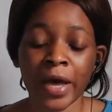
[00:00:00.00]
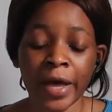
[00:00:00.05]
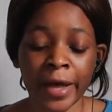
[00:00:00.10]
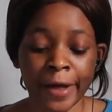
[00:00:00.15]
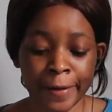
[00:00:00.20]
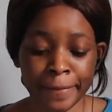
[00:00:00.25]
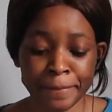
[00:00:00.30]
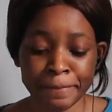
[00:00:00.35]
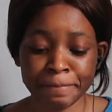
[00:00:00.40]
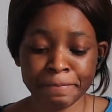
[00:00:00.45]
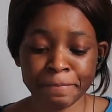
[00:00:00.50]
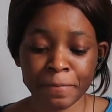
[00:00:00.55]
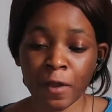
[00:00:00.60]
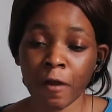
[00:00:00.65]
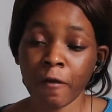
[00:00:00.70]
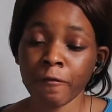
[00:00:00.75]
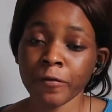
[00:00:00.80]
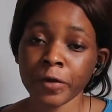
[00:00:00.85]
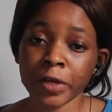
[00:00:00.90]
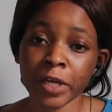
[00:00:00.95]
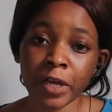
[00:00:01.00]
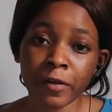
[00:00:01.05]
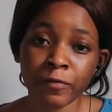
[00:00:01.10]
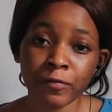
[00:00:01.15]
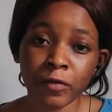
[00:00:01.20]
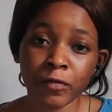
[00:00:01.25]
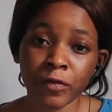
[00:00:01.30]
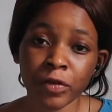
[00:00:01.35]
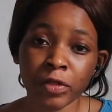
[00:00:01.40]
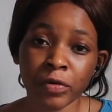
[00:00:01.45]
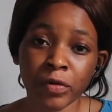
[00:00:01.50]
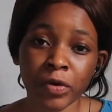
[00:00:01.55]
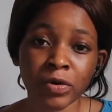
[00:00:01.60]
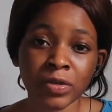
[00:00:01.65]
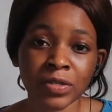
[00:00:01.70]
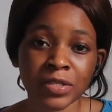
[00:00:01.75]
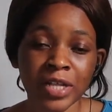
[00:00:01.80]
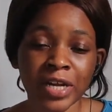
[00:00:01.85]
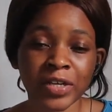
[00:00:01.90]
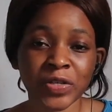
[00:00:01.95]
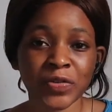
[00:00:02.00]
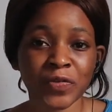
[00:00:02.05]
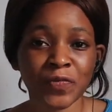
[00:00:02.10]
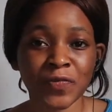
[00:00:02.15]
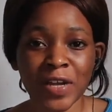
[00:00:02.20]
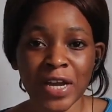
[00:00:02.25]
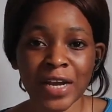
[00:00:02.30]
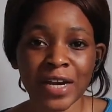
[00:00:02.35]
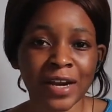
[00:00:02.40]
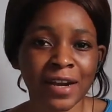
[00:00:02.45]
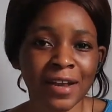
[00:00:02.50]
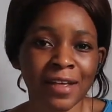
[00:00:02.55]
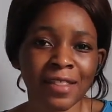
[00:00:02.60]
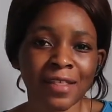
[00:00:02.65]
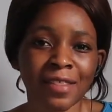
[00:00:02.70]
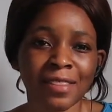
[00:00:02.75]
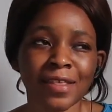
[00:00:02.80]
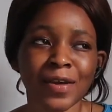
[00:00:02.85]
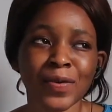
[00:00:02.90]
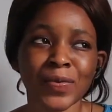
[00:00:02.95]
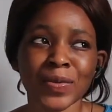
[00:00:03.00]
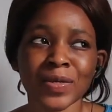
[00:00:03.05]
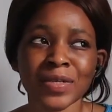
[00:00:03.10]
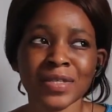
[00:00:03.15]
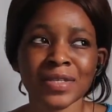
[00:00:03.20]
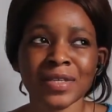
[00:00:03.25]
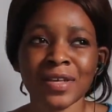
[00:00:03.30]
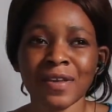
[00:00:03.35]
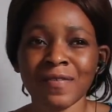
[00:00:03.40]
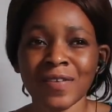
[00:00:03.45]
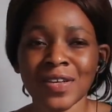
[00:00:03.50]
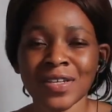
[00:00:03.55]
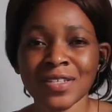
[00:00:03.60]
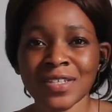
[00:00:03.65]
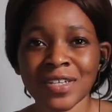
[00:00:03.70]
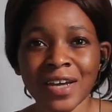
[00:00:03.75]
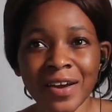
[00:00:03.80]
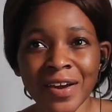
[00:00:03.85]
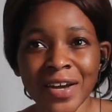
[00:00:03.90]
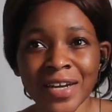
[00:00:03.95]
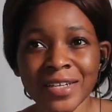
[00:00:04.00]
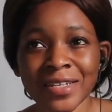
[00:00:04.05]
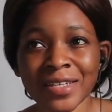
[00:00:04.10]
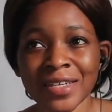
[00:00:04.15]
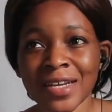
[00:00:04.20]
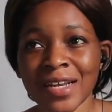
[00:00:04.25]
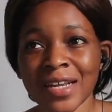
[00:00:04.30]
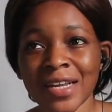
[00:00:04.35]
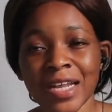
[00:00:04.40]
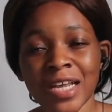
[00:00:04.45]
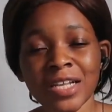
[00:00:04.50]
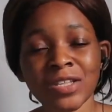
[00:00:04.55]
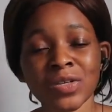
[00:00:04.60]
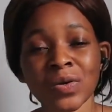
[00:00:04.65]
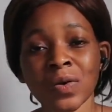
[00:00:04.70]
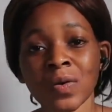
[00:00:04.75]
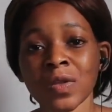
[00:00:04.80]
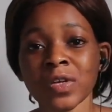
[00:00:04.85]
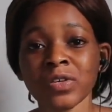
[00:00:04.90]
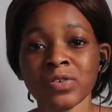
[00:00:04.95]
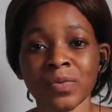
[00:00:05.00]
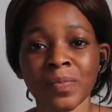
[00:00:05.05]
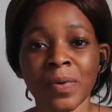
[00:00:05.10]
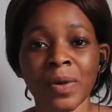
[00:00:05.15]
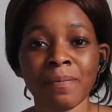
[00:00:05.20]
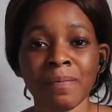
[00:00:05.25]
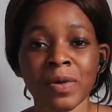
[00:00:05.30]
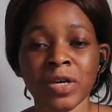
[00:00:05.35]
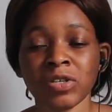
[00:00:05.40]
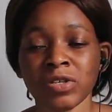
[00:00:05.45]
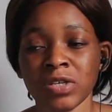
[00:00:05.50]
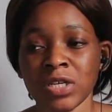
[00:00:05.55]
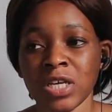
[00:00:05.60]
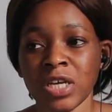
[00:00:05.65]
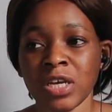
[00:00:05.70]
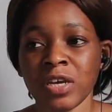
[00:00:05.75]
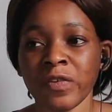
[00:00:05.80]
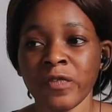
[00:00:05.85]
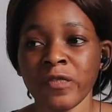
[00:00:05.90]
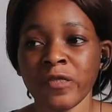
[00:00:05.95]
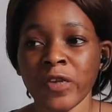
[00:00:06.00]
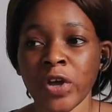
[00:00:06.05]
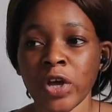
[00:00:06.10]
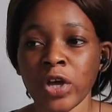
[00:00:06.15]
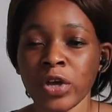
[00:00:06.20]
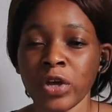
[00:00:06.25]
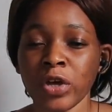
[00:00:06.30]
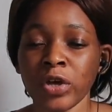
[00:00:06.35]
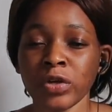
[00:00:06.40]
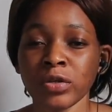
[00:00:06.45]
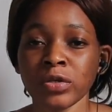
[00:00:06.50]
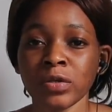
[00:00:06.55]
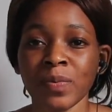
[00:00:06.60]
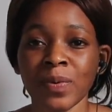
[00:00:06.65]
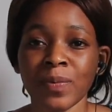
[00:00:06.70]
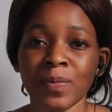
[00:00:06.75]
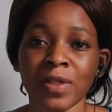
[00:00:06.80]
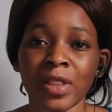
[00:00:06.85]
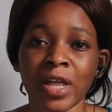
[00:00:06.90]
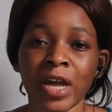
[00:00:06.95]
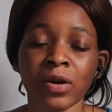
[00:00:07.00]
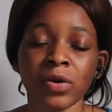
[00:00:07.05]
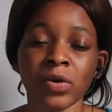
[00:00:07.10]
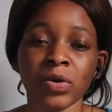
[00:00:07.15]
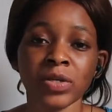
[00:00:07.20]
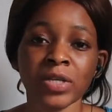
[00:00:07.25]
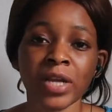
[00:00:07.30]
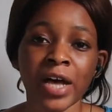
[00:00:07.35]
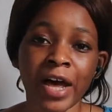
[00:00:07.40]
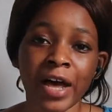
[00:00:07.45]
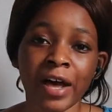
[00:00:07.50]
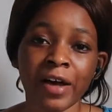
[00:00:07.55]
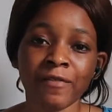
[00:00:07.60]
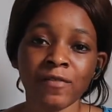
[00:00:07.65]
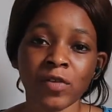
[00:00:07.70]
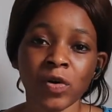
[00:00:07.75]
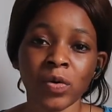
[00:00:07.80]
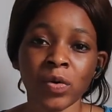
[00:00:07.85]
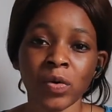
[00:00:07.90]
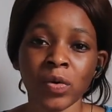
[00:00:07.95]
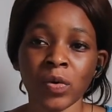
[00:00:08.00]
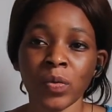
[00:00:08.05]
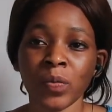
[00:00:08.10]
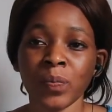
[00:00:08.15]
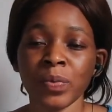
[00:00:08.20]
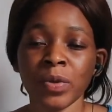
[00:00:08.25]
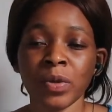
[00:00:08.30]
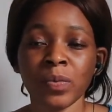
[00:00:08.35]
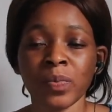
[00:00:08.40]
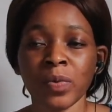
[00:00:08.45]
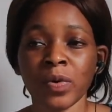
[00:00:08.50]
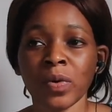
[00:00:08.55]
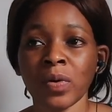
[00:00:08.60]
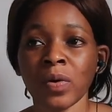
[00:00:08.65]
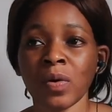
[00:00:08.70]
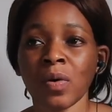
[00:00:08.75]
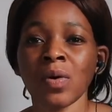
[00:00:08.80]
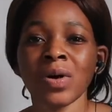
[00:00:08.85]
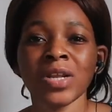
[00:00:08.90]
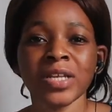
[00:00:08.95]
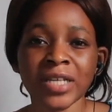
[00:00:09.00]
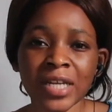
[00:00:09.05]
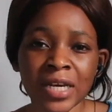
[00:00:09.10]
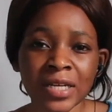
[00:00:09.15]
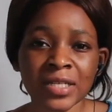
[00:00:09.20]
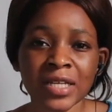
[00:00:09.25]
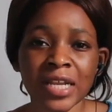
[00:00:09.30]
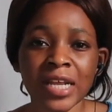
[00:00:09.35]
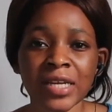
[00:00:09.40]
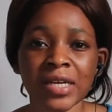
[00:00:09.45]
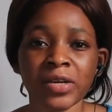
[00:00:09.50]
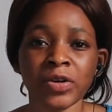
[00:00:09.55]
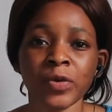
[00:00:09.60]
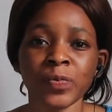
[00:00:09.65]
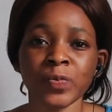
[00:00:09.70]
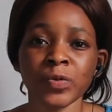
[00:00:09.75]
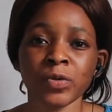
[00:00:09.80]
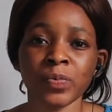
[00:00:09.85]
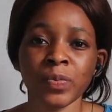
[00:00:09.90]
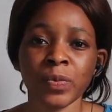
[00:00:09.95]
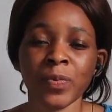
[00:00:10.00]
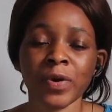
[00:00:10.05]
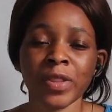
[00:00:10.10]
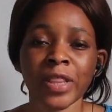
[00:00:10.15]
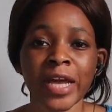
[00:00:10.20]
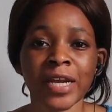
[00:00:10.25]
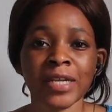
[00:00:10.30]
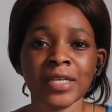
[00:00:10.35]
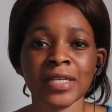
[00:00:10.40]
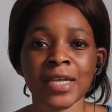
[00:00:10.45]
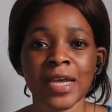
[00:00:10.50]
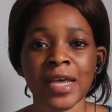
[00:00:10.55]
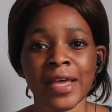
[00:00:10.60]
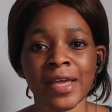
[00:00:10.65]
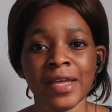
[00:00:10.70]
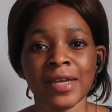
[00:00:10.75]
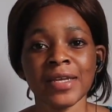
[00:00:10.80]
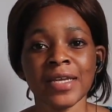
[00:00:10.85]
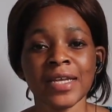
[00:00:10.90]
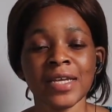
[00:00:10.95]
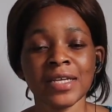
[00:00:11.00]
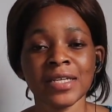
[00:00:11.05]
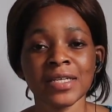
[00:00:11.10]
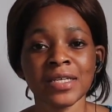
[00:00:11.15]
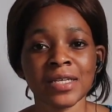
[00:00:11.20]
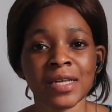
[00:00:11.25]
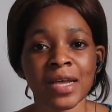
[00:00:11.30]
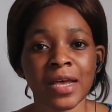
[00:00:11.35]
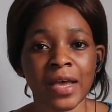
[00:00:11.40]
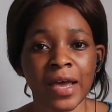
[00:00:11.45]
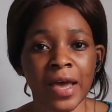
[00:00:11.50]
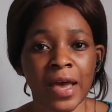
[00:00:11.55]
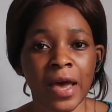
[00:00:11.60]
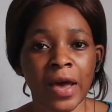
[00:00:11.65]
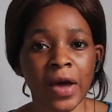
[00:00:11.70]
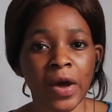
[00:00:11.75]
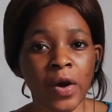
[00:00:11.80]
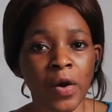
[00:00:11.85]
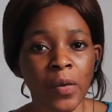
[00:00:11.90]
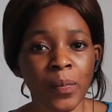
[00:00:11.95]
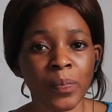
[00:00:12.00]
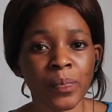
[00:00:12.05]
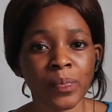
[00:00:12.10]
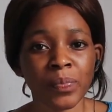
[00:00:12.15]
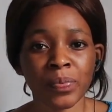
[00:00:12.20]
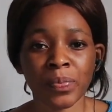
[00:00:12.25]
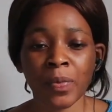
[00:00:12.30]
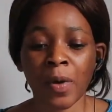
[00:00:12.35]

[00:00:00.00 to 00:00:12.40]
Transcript: um, forgive you for the wrongs that you've done. Another thing was giving charity. Let's always remember to give to people that don't have, or people, or just lend help to people that need help.